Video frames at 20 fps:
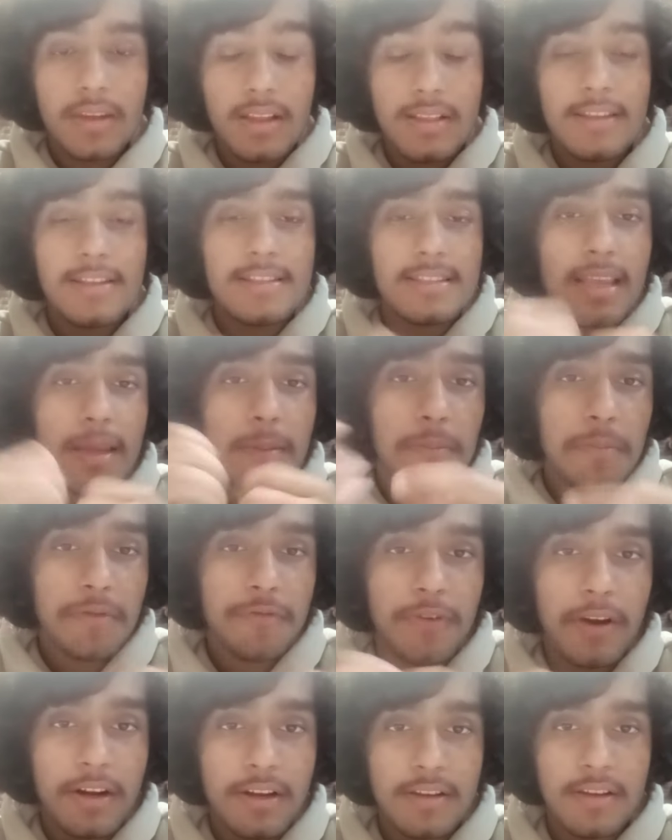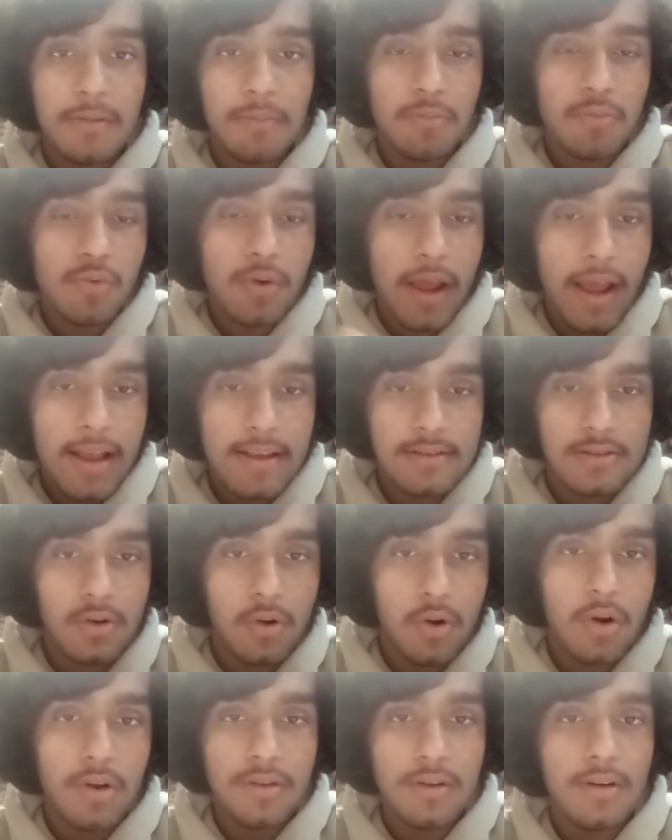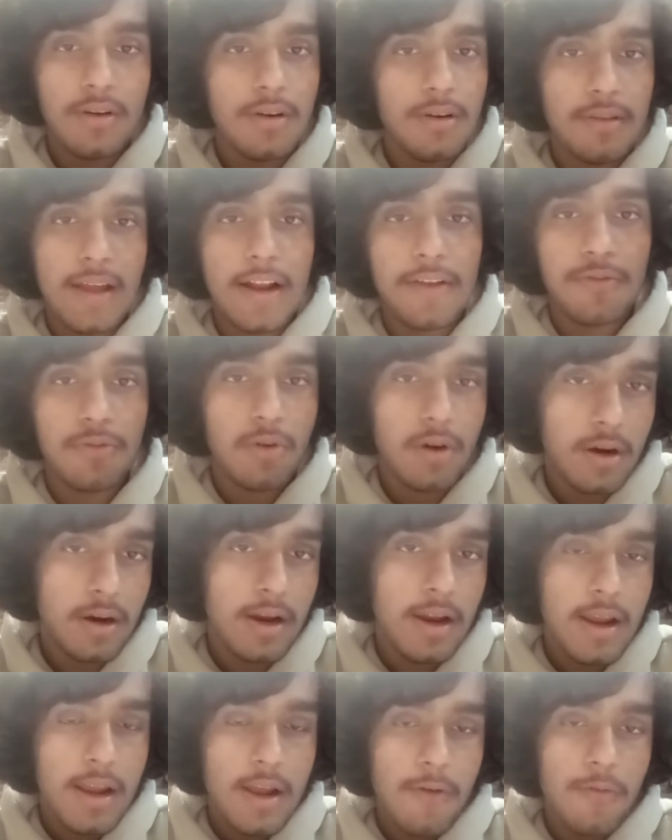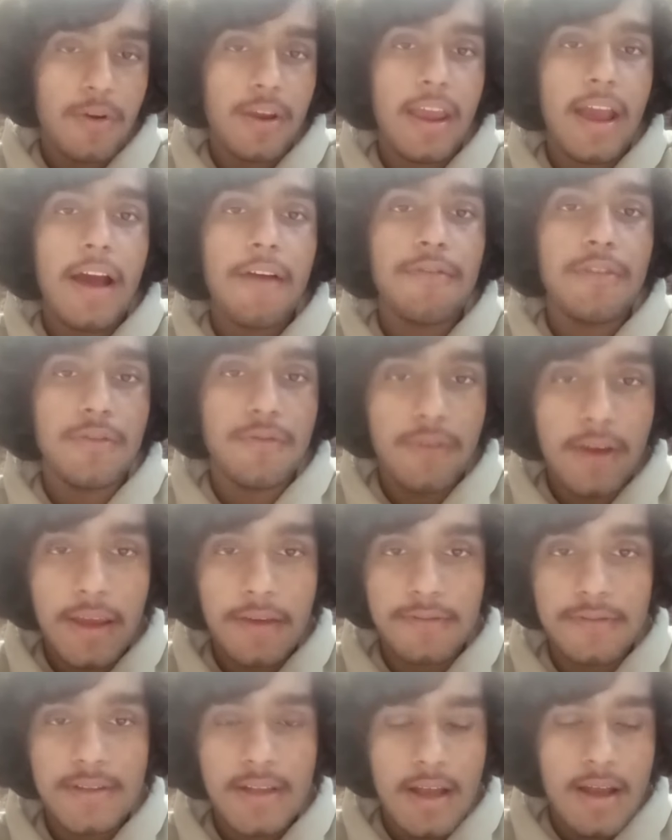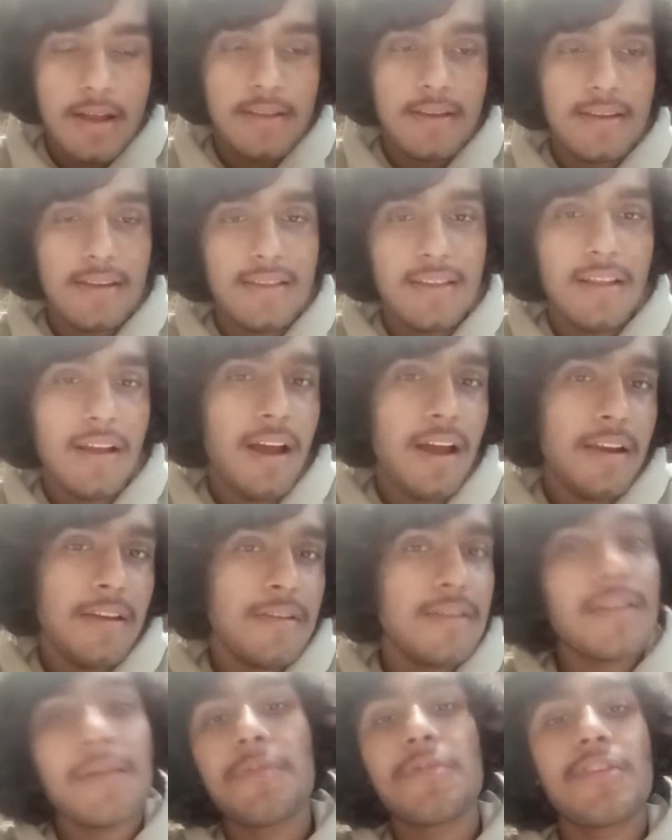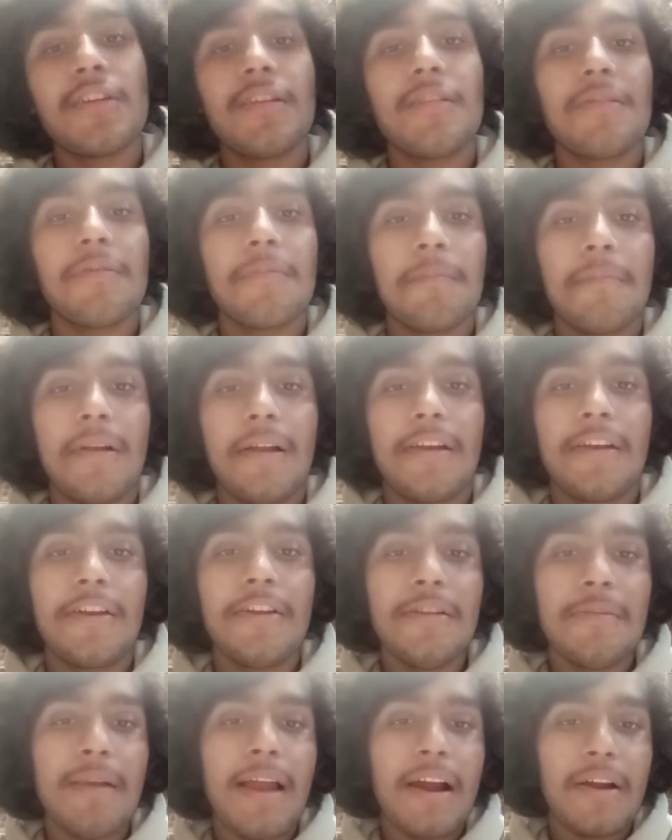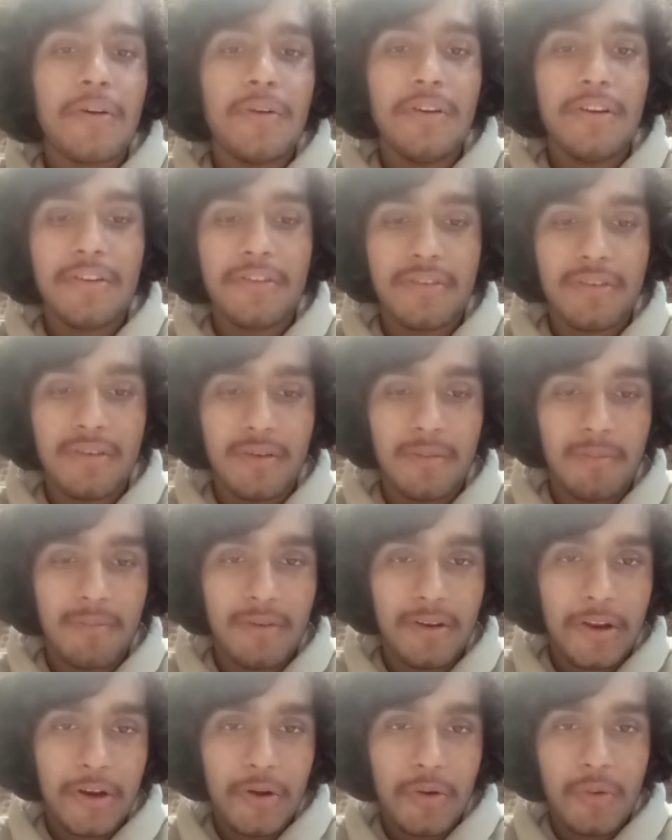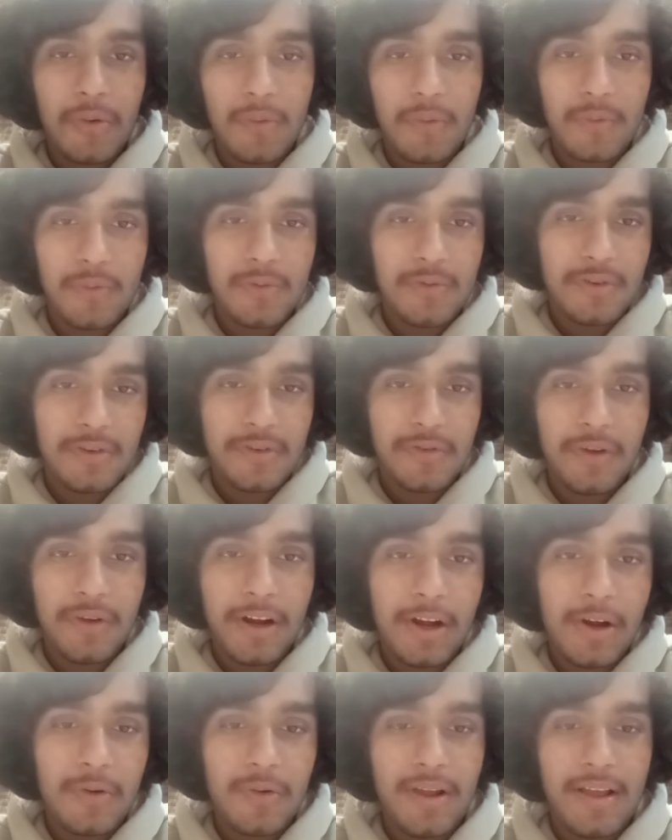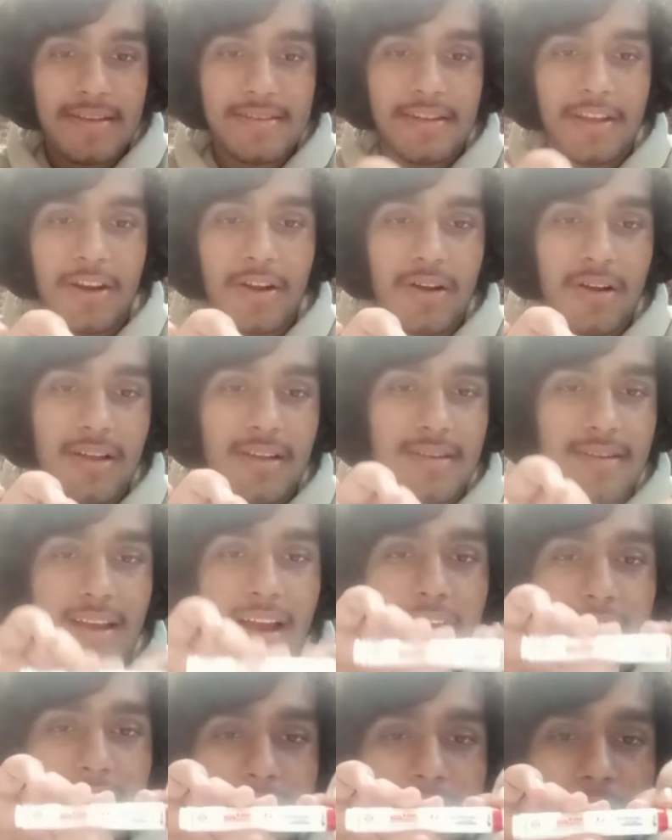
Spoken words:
the same effect the moon has on the earth. That's why we have the waves. And comes in near the black hole, it is is very known as is highly